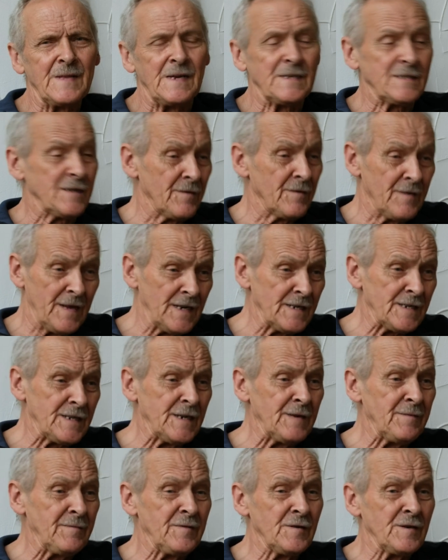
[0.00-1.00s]
So that's
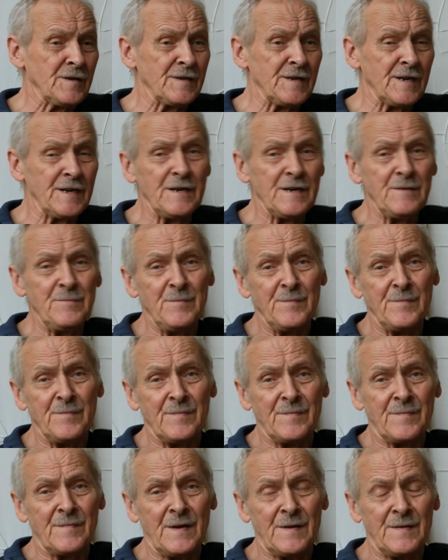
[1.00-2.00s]
it for today.
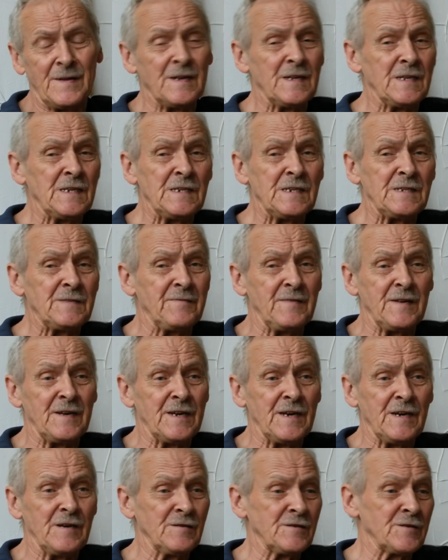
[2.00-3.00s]
I think this
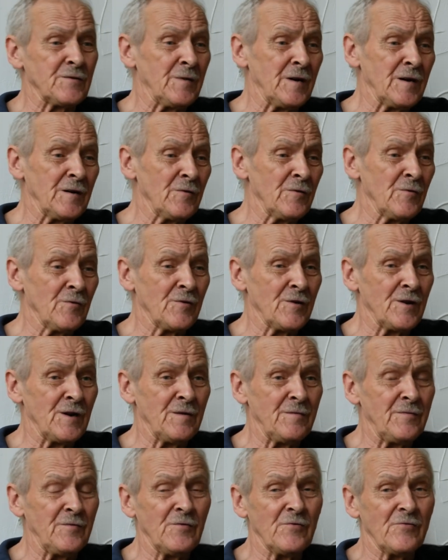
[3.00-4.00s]
video is quite long
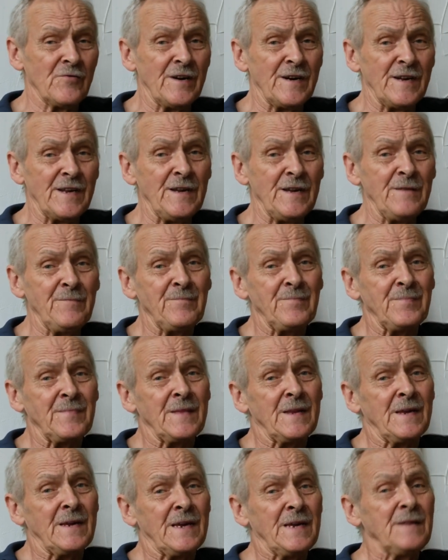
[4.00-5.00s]
enough already.
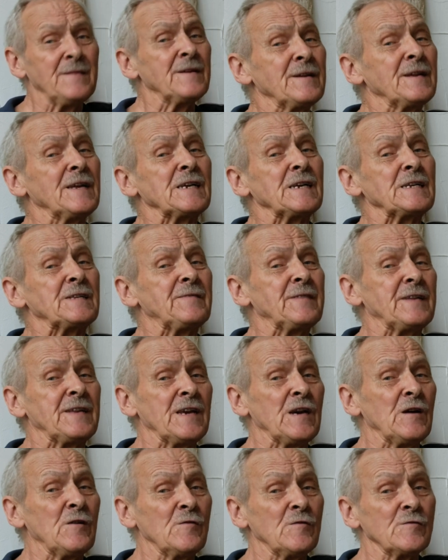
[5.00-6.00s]
In next
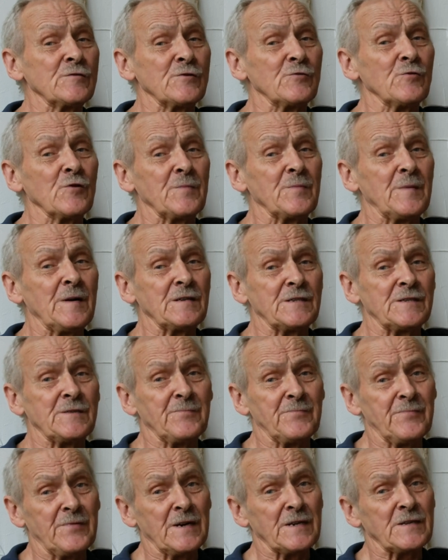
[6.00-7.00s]
video we'll talk about some
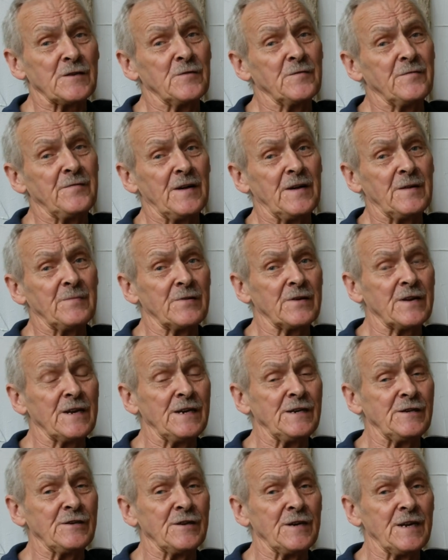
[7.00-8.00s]
practical
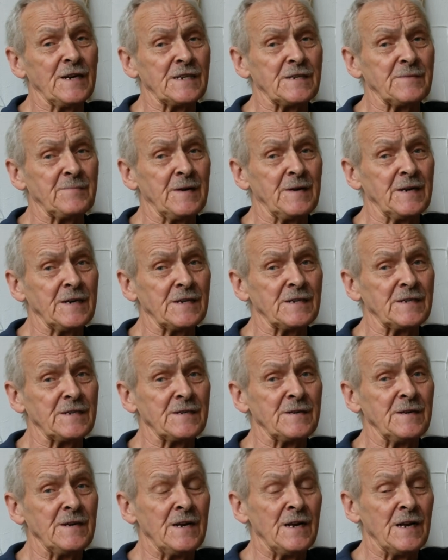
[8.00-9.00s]
fabrication
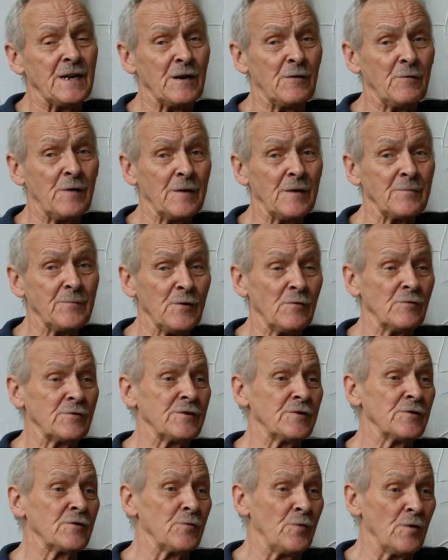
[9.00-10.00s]
aspects. Now I'm not
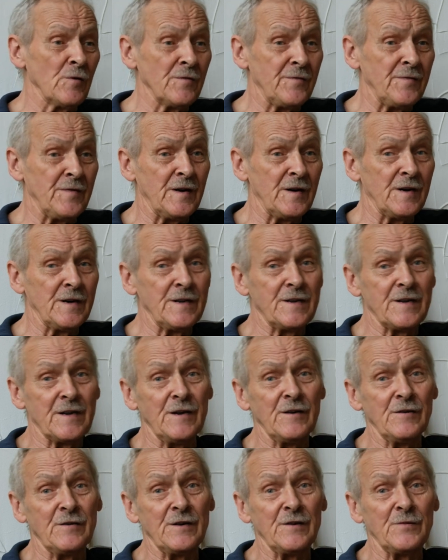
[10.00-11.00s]
a qualified
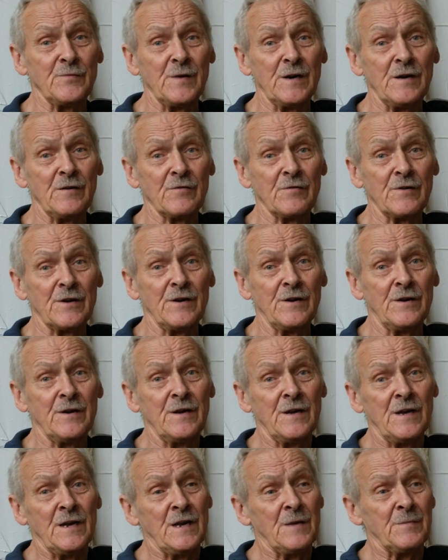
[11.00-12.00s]
coded welder,
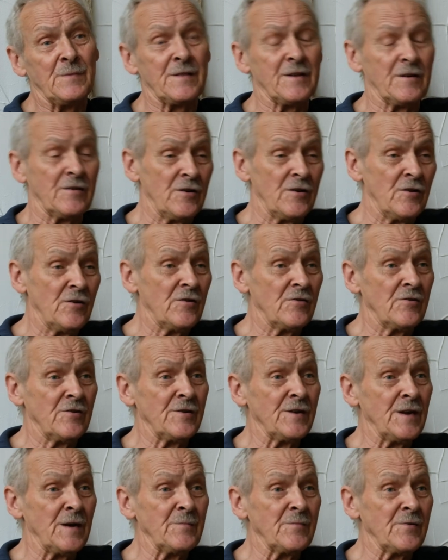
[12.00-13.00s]
but there are a
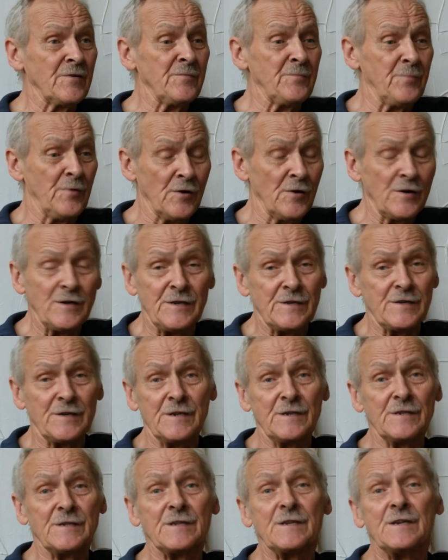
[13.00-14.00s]
number of
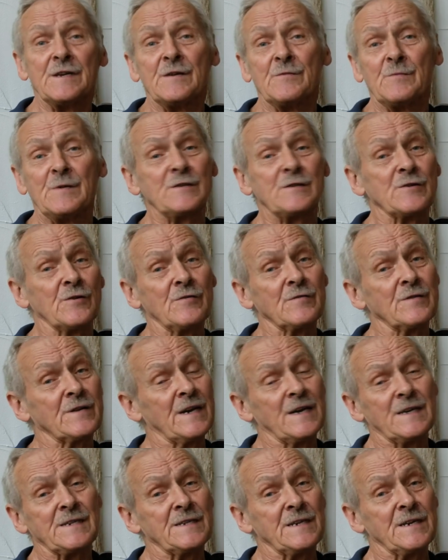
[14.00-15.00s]
pointers which aren't
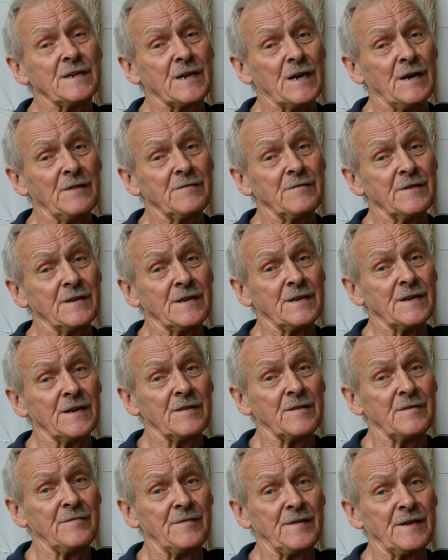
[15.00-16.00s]
actually covered in
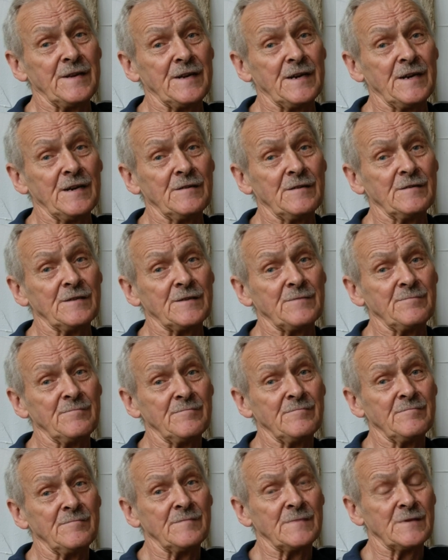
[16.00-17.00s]
other videos,
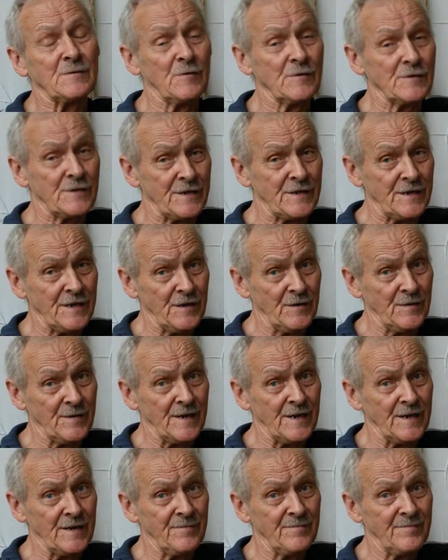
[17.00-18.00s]
so I'll see you
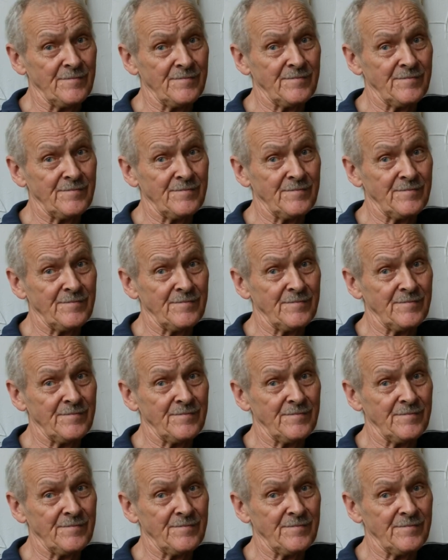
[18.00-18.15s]
then.